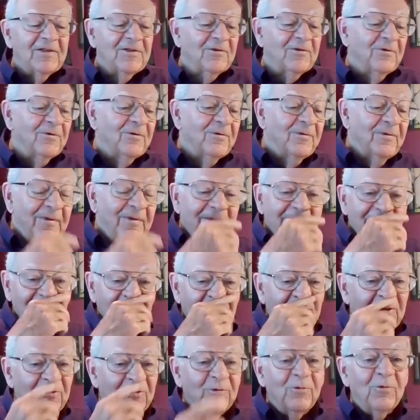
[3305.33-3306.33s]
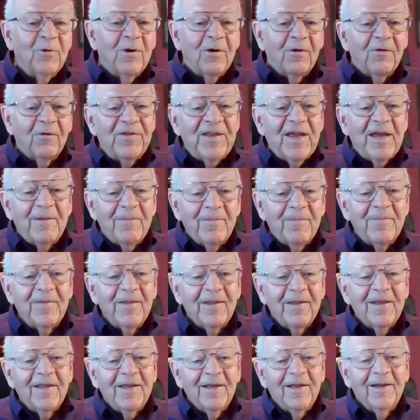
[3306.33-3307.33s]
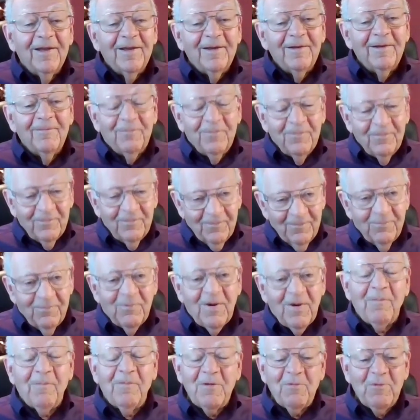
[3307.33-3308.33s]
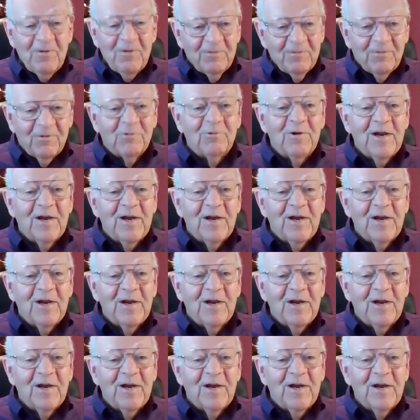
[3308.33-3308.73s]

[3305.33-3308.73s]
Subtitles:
So the two of them probably will